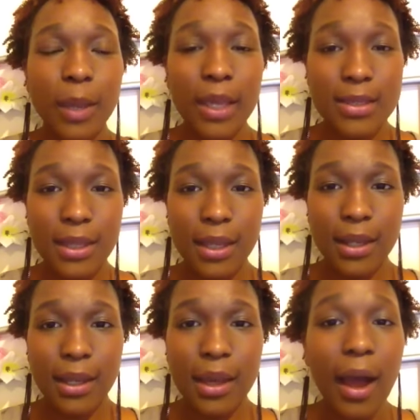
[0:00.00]

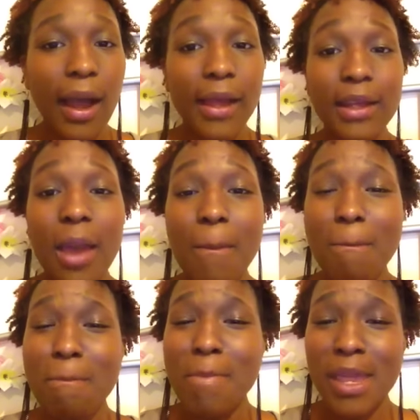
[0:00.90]
Basically, I had a
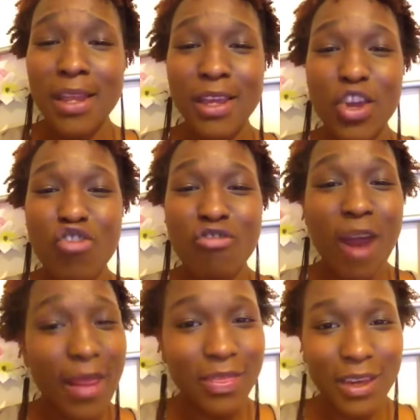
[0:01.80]
mini
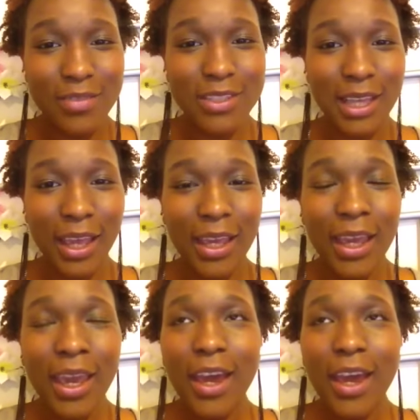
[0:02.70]
rant the other day.